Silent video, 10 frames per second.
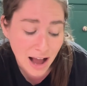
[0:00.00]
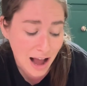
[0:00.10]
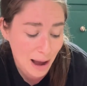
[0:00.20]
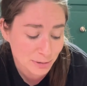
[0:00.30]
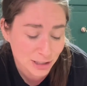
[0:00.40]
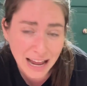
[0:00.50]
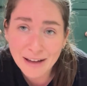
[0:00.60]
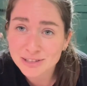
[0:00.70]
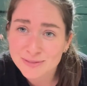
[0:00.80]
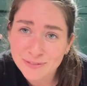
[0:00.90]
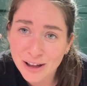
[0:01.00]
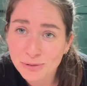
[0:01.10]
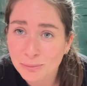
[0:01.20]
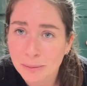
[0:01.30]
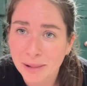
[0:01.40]
I'm just gonna have some fun with
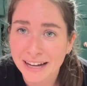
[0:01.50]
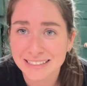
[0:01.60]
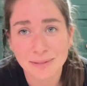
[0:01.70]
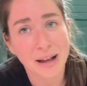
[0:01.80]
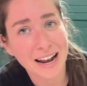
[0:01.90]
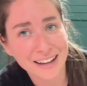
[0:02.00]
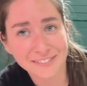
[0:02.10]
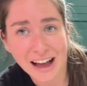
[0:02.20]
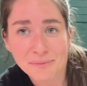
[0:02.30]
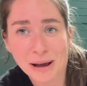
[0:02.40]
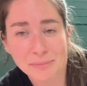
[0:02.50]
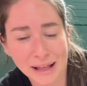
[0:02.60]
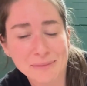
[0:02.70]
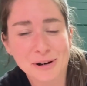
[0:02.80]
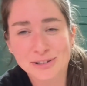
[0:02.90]
my plants. I've kind of gotten my
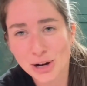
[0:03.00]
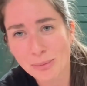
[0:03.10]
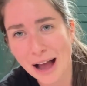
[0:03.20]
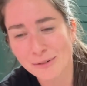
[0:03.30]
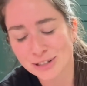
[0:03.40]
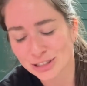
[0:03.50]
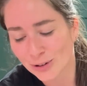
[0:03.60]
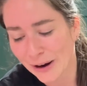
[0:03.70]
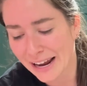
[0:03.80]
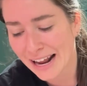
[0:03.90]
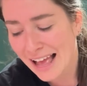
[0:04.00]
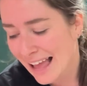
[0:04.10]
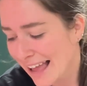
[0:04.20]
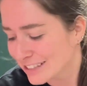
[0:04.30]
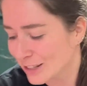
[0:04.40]
plant mojo back, which is great.
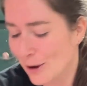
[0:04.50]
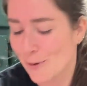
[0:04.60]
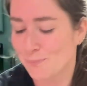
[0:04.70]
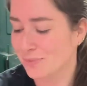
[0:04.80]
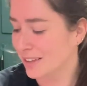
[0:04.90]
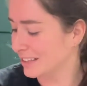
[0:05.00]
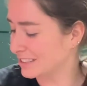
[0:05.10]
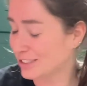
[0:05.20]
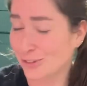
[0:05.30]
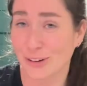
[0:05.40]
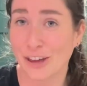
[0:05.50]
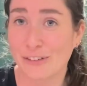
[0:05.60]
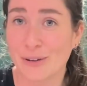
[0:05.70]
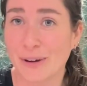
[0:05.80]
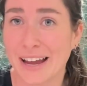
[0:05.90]
So this is a really
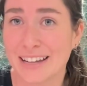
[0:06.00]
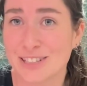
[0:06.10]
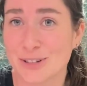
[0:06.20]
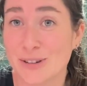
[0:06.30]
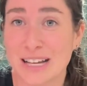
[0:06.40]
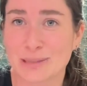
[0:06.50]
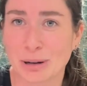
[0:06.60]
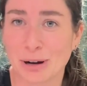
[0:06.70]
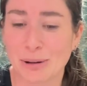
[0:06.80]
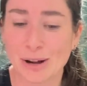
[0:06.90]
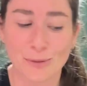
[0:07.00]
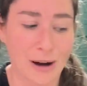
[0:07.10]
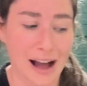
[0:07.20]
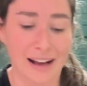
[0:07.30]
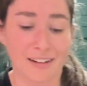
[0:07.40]
fun way to experiment
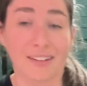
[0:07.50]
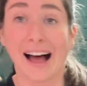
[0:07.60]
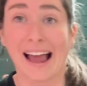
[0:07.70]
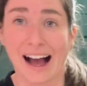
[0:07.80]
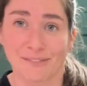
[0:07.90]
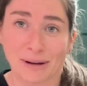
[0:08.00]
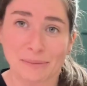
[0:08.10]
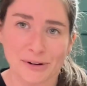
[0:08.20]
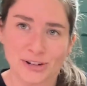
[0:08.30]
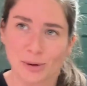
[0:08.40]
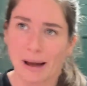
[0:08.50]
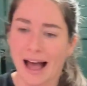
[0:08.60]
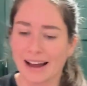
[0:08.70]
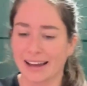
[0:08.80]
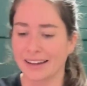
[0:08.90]
while I have my mojo
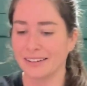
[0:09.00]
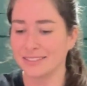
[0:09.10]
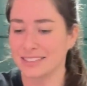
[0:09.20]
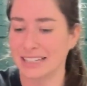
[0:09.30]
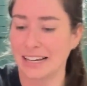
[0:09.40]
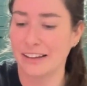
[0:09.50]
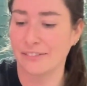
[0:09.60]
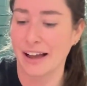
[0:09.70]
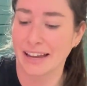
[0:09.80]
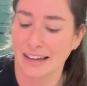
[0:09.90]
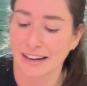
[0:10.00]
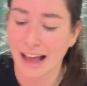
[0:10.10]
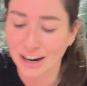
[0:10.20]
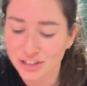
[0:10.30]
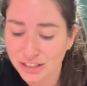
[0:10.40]
back and see if I can
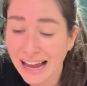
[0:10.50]
actually